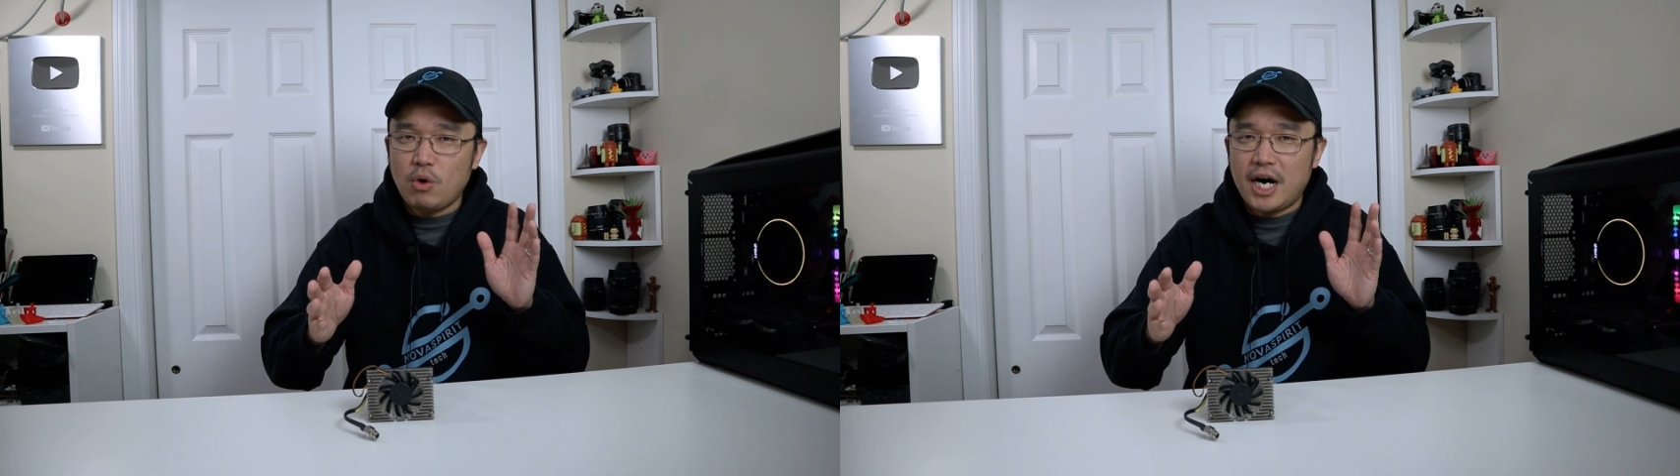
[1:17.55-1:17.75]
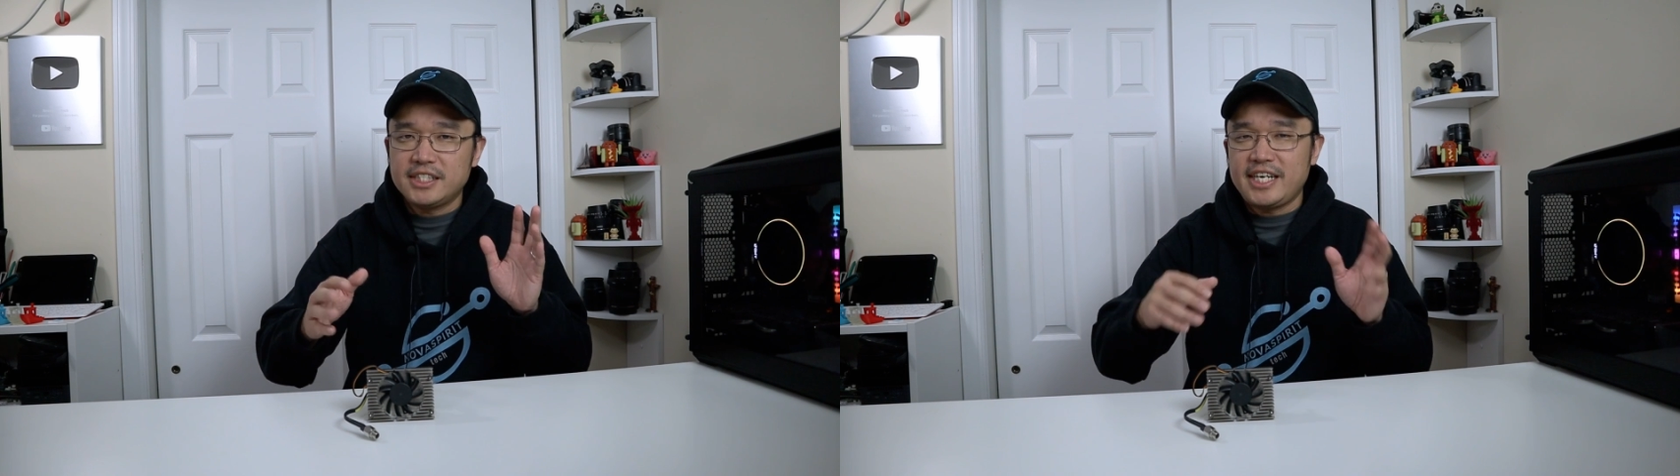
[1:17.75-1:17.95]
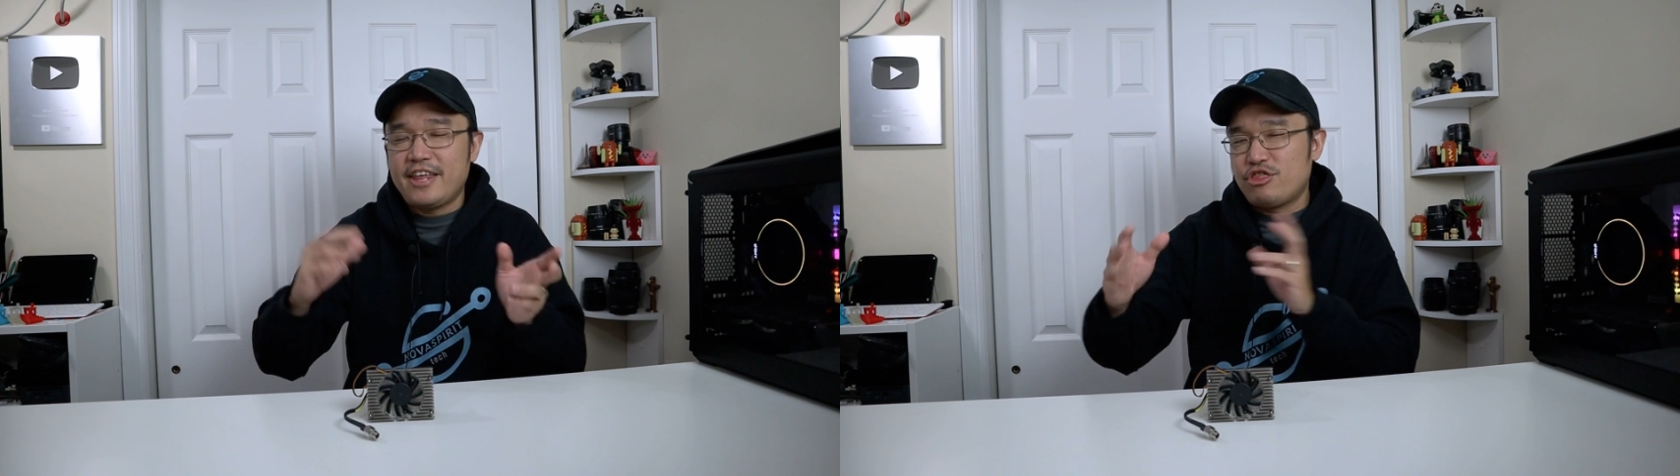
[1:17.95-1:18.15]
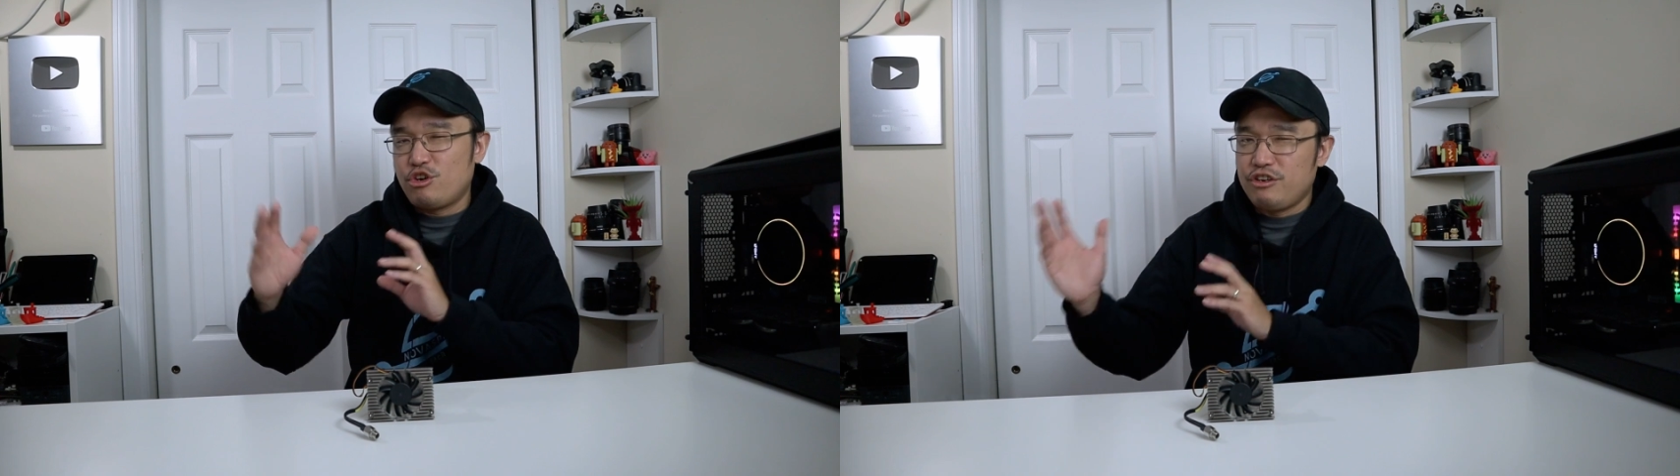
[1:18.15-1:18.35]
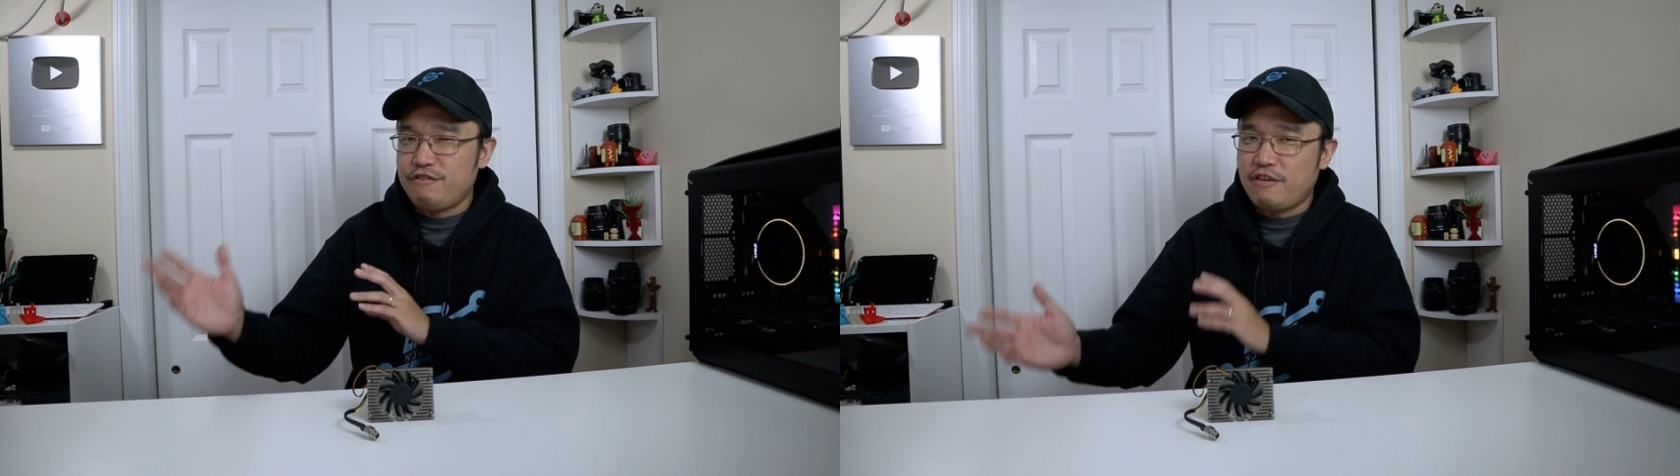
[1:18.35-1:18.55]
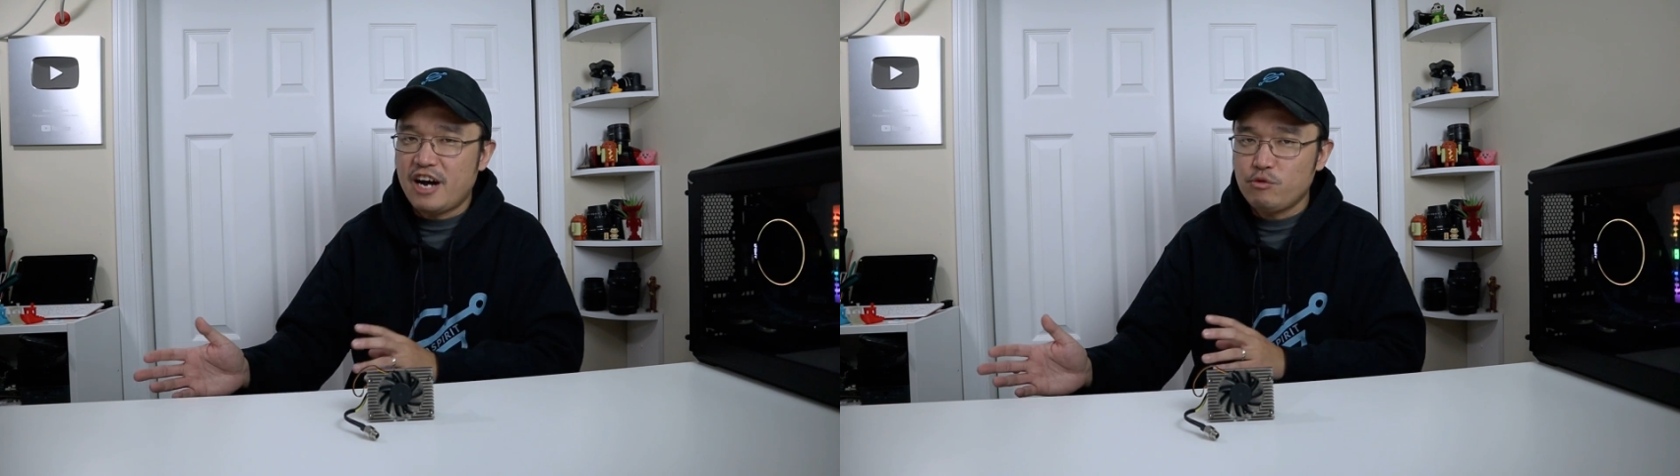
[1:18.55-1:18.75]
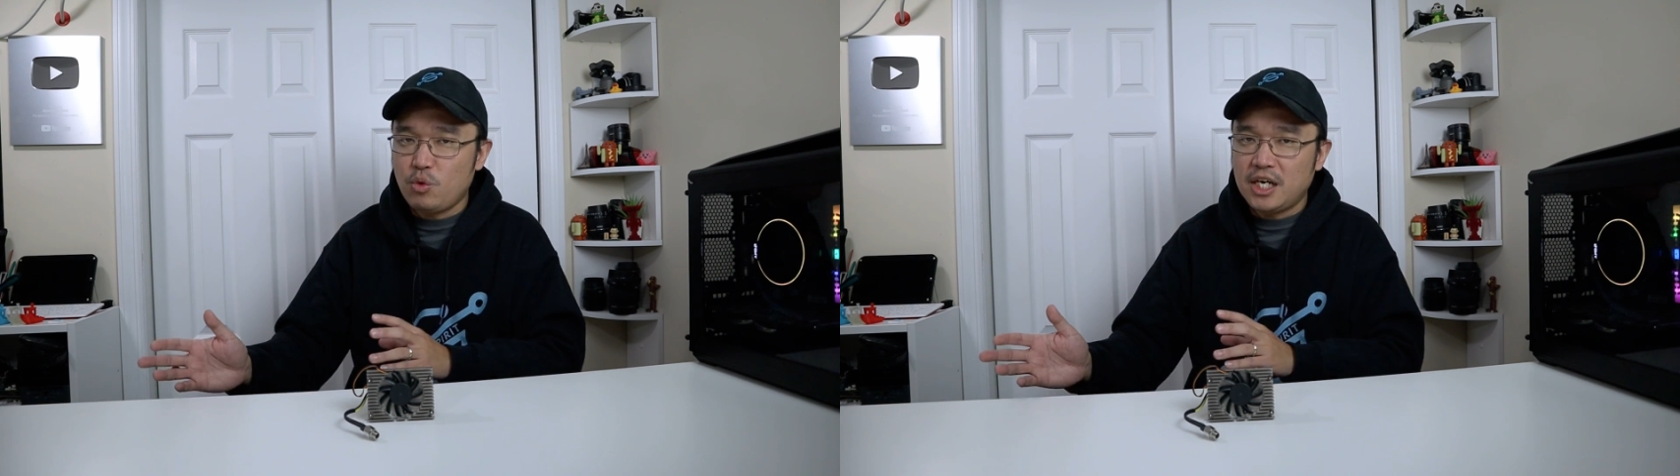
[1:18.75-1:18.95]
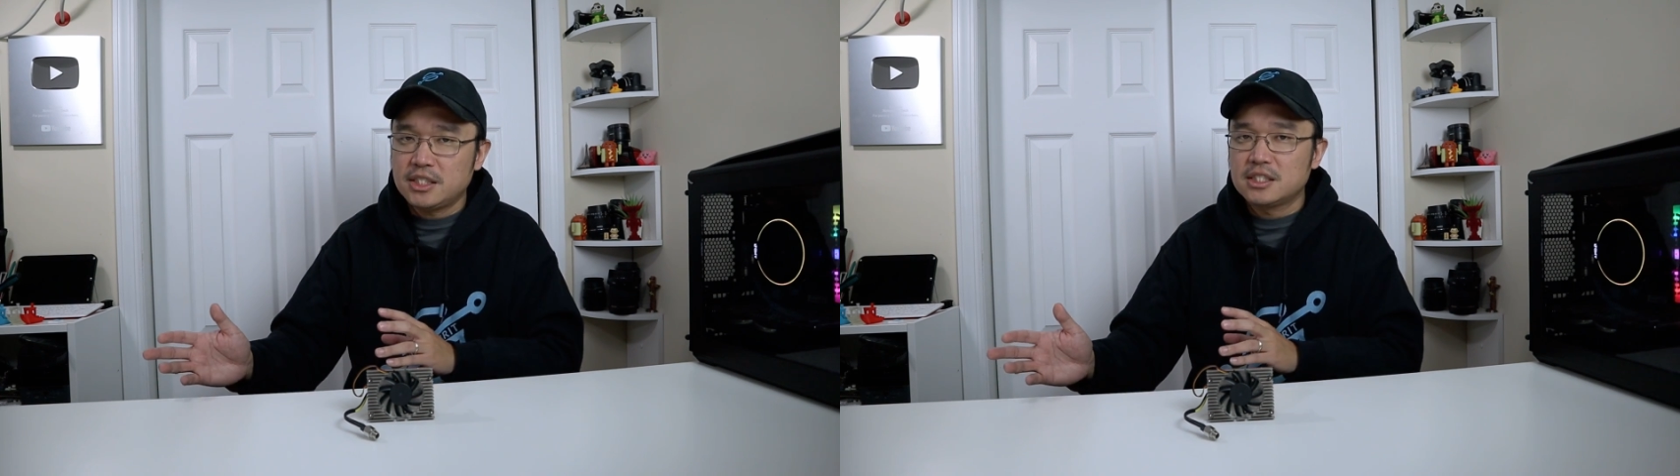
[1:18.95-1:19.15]
watts and 35
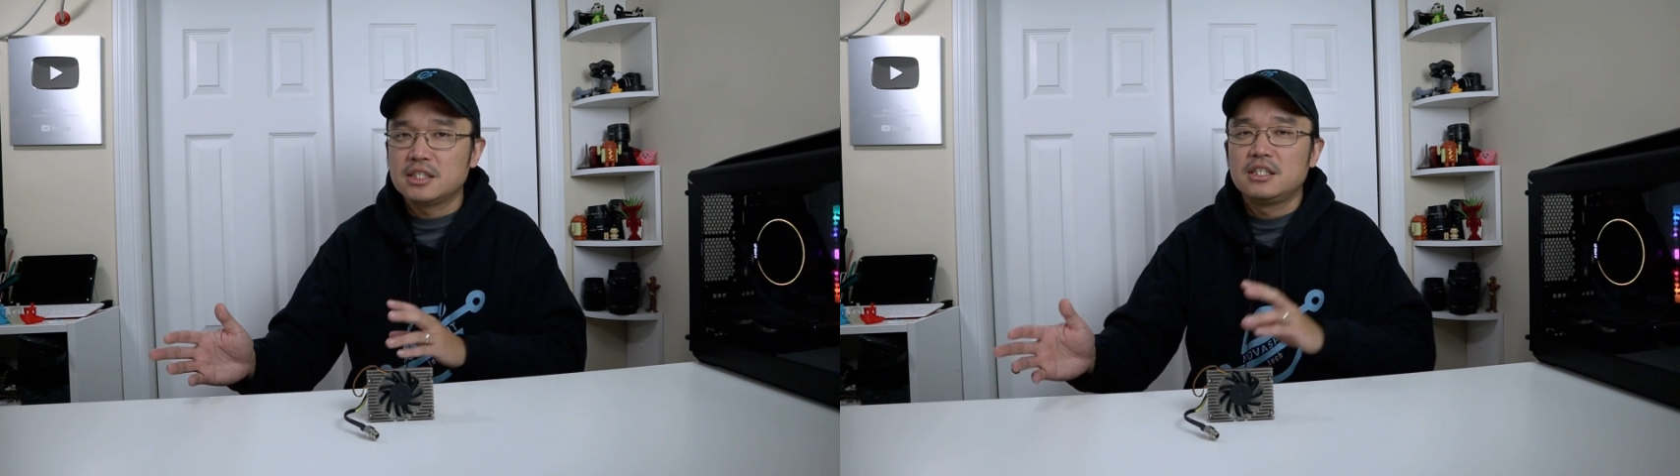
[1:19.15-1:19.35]
watts,